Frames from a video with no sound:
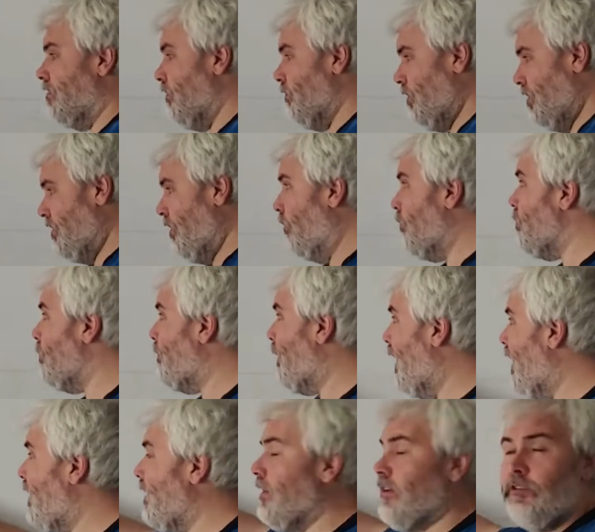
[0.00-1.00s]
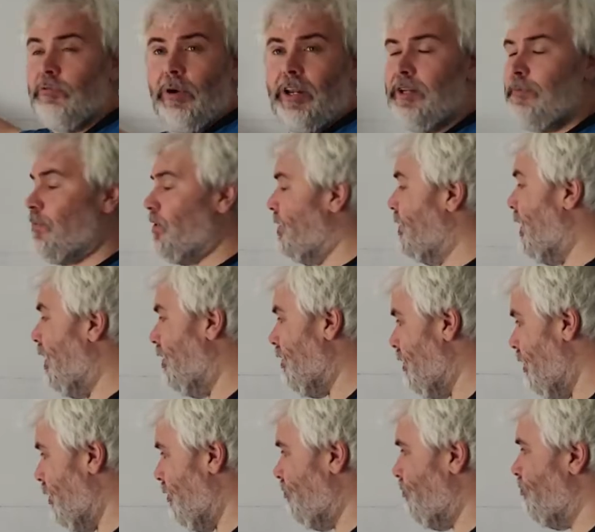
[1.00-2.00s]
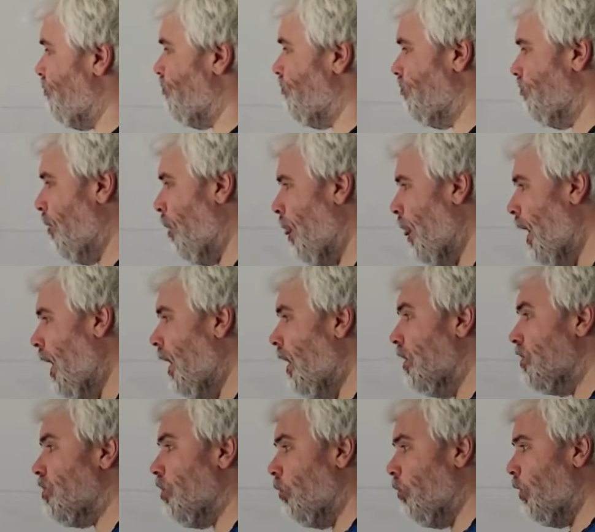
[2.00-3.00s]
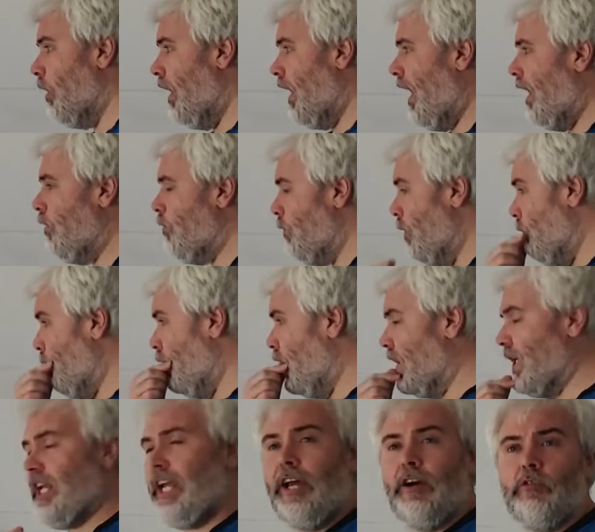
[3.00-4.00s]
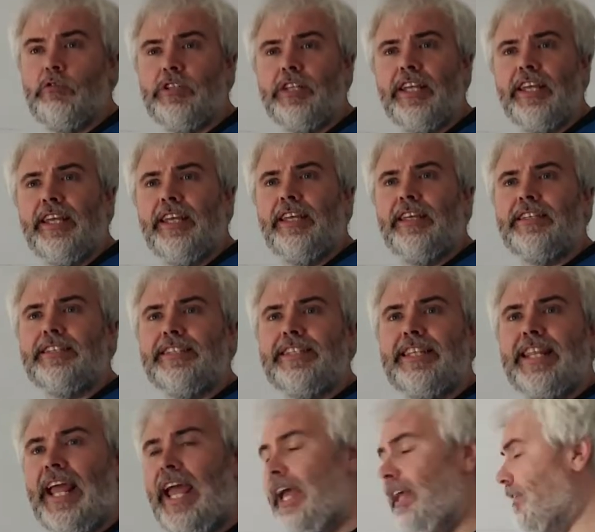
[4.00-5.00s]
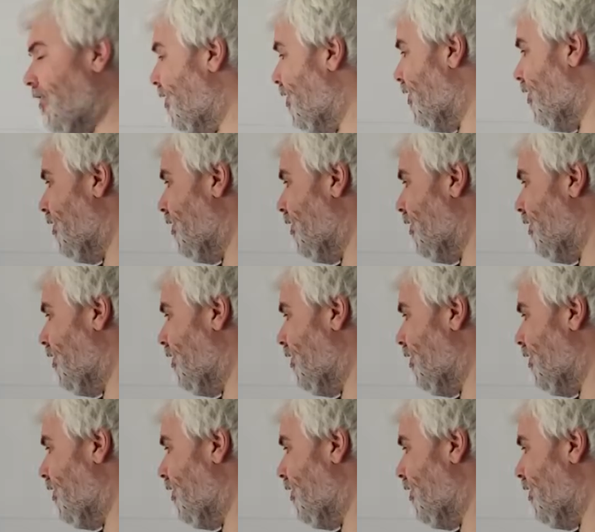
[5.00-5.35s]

So he's only paying twenty percent. So how do we work out his net?